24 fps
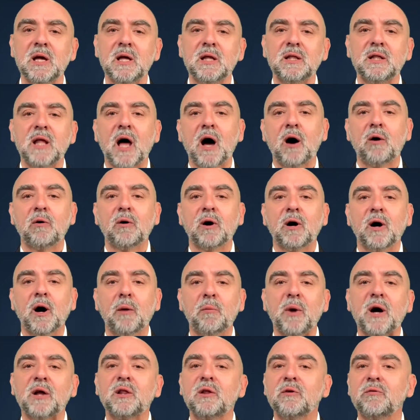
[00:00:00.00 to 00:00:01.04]
Now,
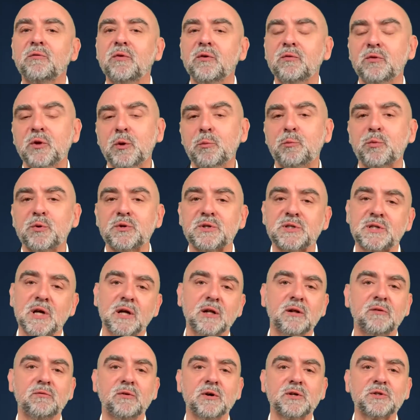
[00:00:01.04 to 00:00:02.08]
among the 50%
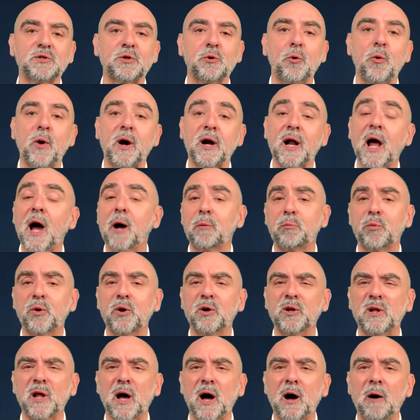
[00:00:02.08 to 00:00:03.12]
of us who are not
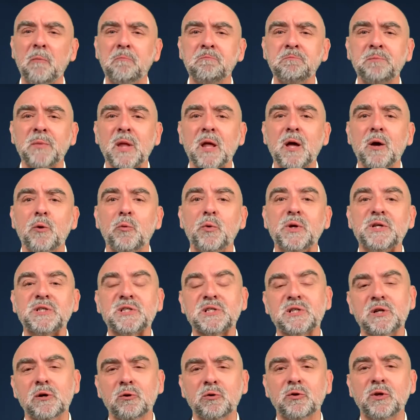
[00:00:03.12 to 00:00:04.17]
burnt out, we
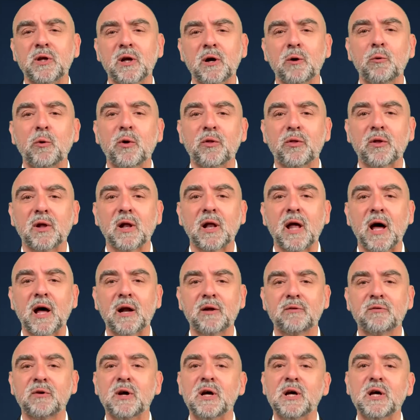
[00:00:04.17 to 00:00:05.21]
still deal with a lot
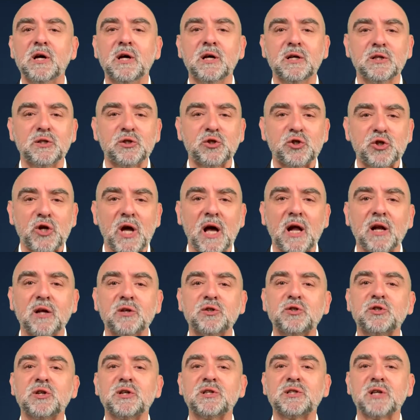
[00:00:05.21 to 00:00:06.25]
of
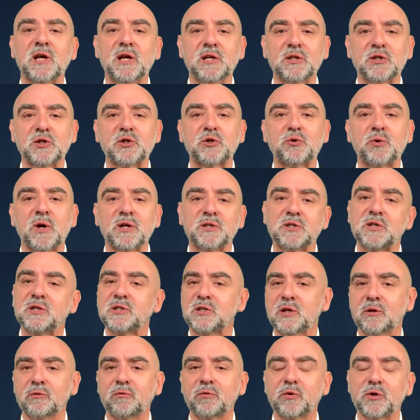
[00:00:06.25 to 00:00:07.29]
challenges and stresses
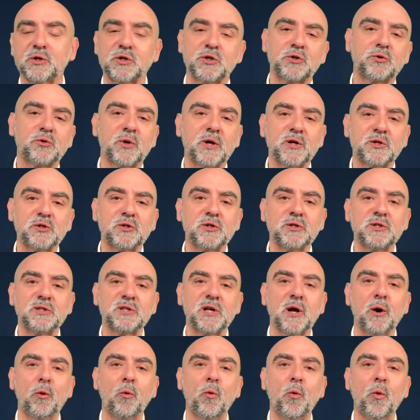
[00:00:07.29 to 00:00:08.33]
and frustrations
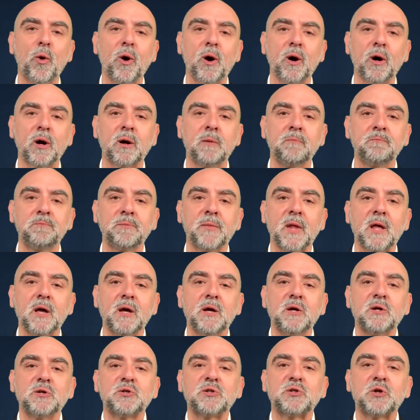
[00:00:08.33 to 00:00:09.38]
at work.
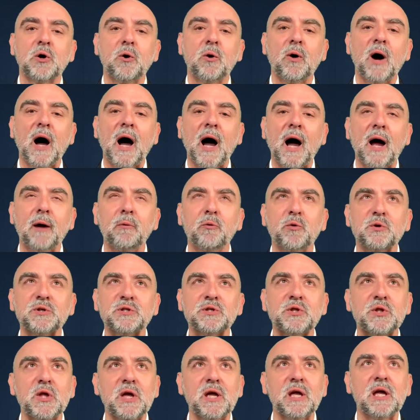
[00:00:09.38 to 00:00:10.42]
So I was
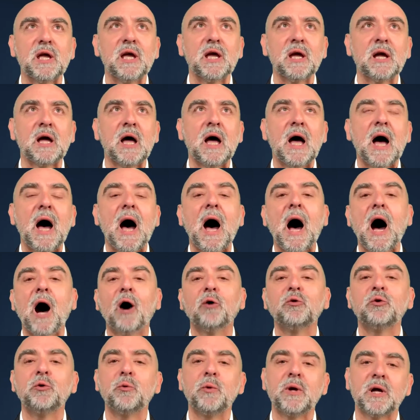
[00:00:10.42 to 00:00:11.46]
thinking, how
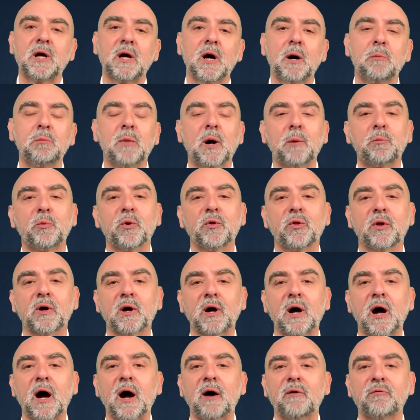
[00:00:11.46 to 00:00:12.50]
do we come up with a
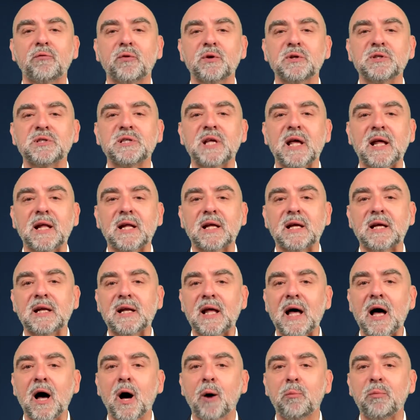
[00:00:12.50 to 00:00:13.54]
conference that can
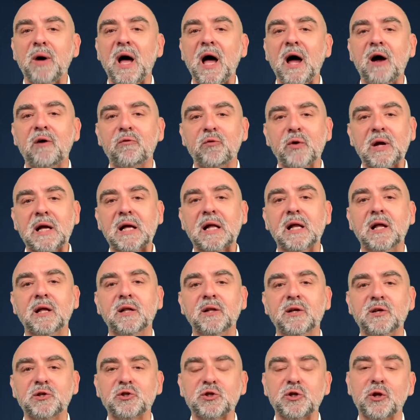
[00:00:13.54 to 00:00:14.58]
help every
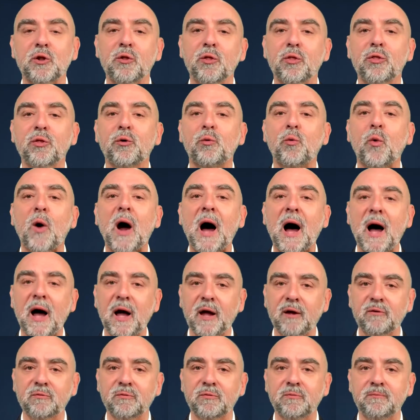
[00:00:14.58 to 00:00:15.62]
clinician
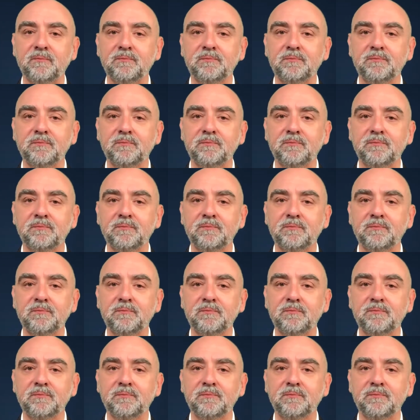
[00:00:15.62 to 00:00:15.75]
thrive?